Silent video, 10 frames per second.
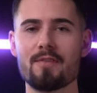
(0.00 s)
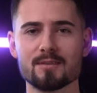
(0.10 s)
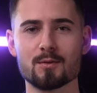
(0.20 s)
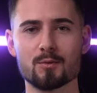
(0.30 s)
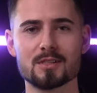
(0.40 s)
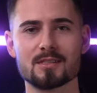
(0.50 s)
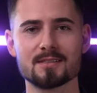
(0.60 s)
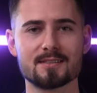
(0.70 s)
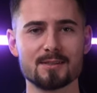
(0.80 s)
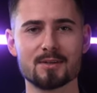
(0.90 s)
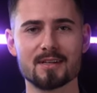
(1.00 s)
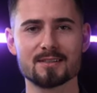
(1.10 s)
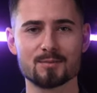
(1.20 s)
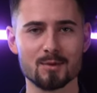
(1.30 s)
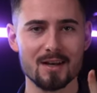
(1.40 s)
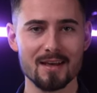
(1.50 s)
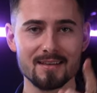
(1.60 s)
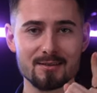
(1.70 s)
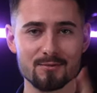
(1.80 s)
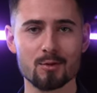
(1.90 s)
thanks for watching. See you on the next one.
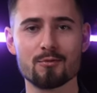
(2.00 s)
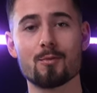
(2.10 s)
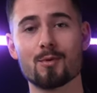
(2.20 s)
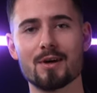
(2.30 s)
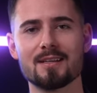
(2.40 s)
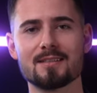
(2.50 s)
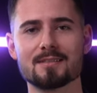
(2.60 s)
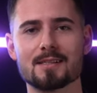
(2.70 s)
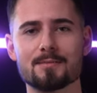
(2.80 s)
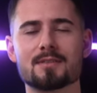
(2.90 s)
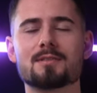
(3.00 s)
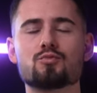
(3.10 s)
Like and follow for more editing tips.